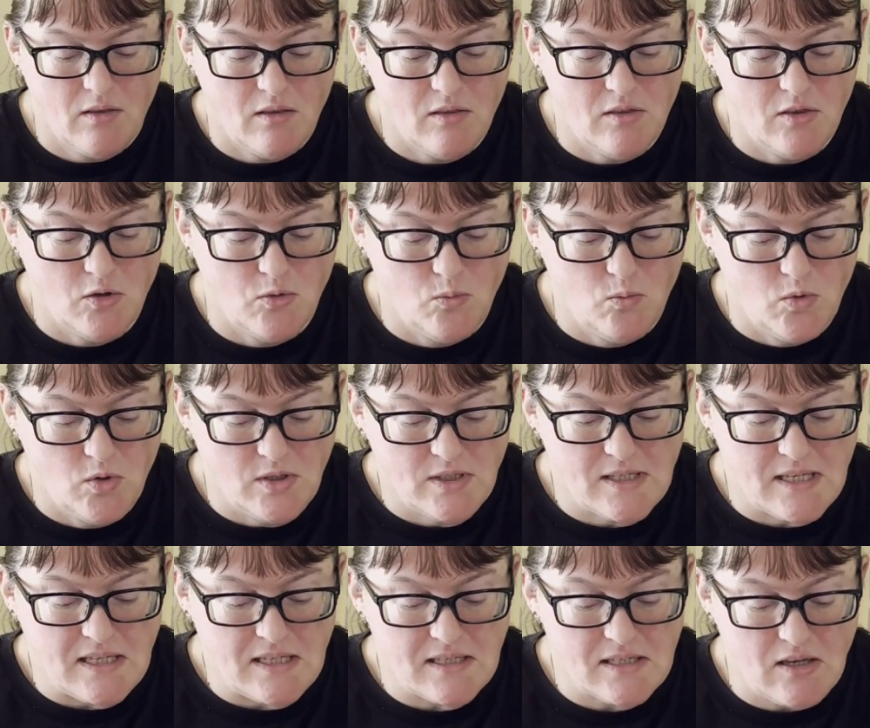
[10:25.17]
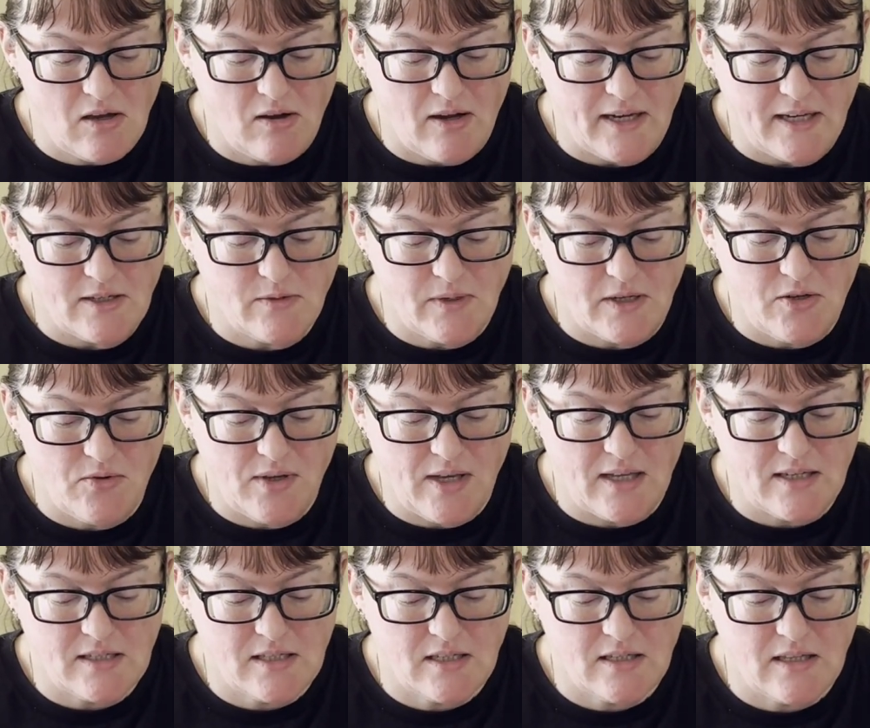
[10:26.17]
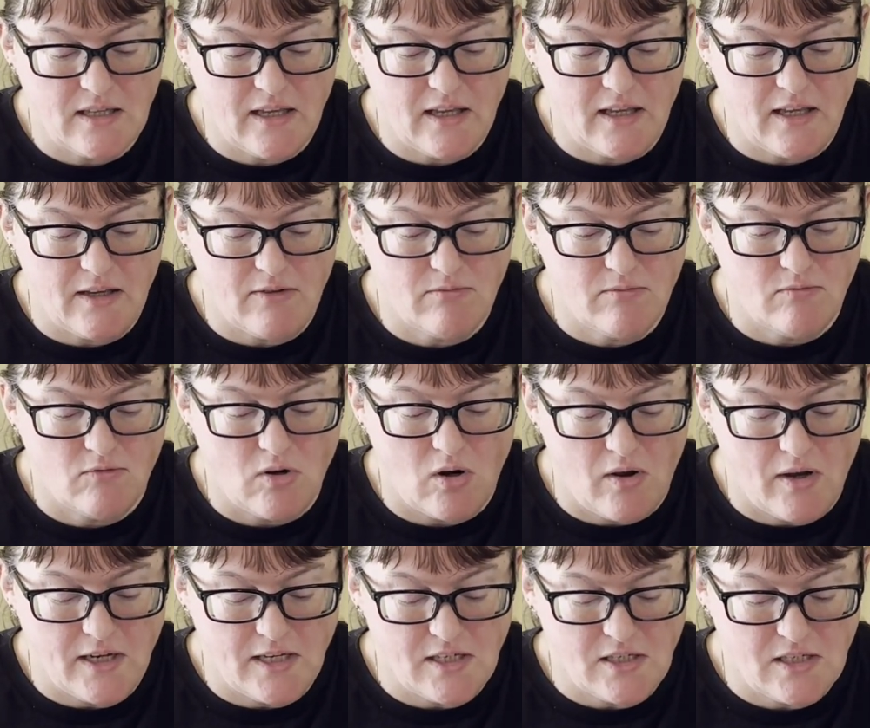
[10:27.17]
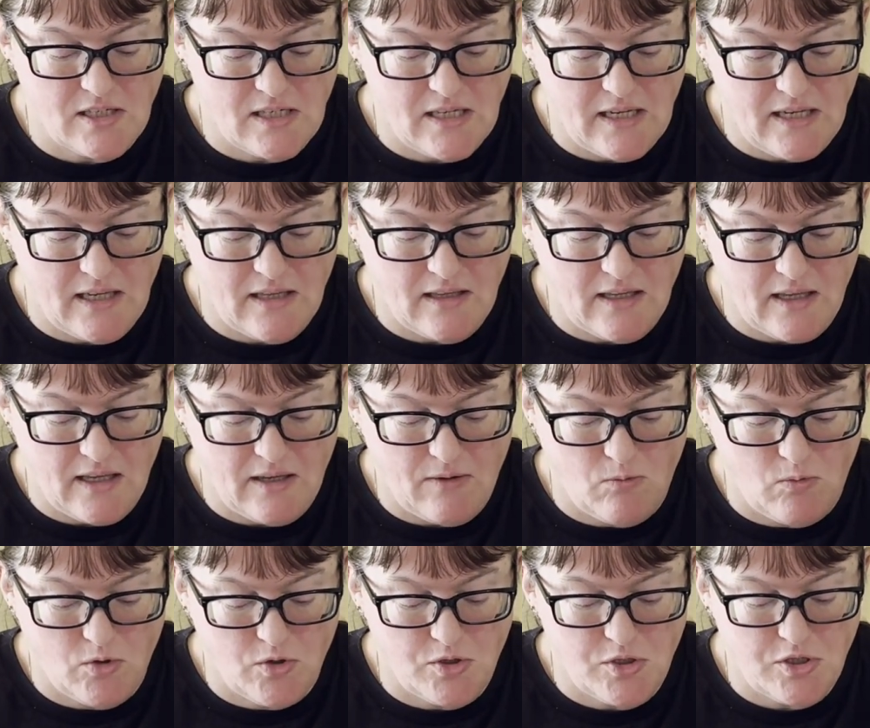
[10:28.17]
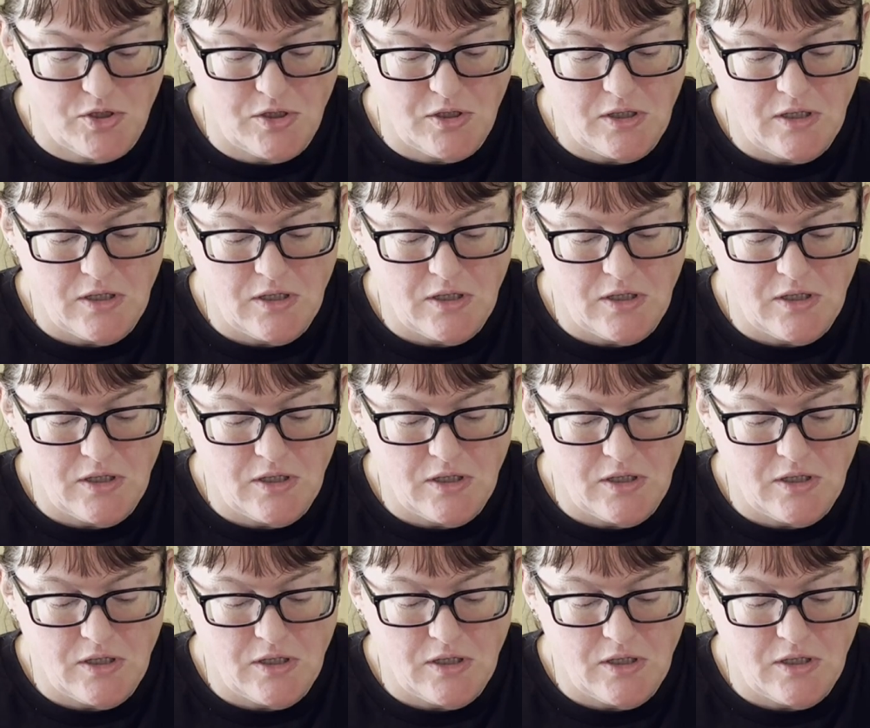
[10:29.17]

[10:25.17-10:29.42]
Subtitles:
The woodsy side, when you get to the rind near the wood,